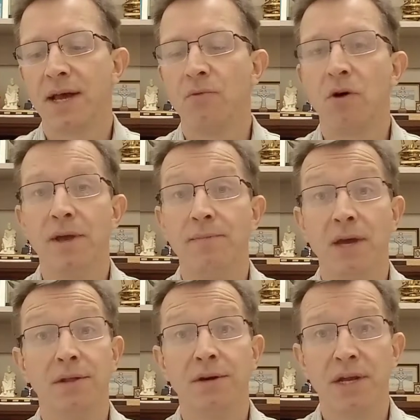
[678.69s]
and what may be
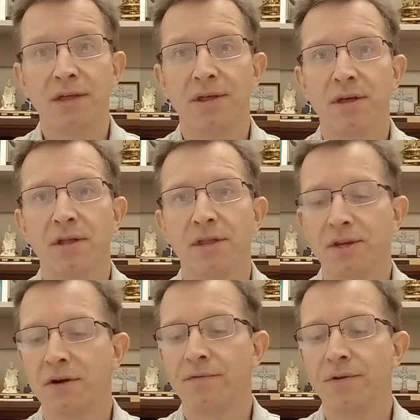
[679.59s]
underneath the
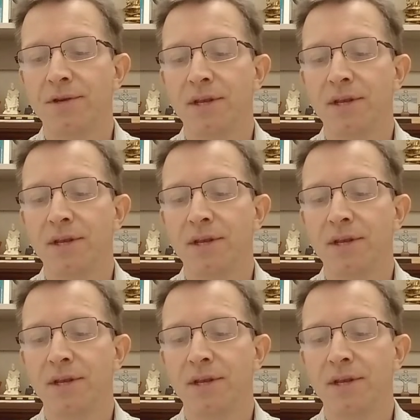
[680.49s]
surface.